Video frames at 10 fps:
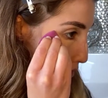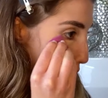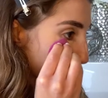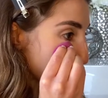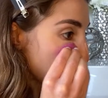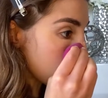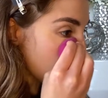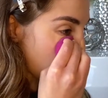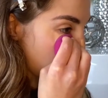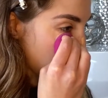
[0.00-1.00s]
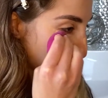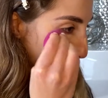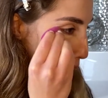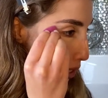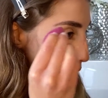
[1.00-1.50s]
Just make sure it
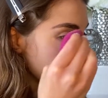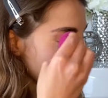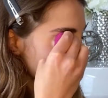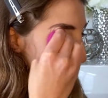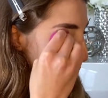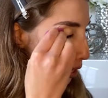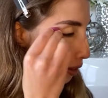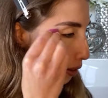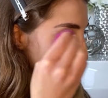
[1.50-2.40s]
blends in nicely.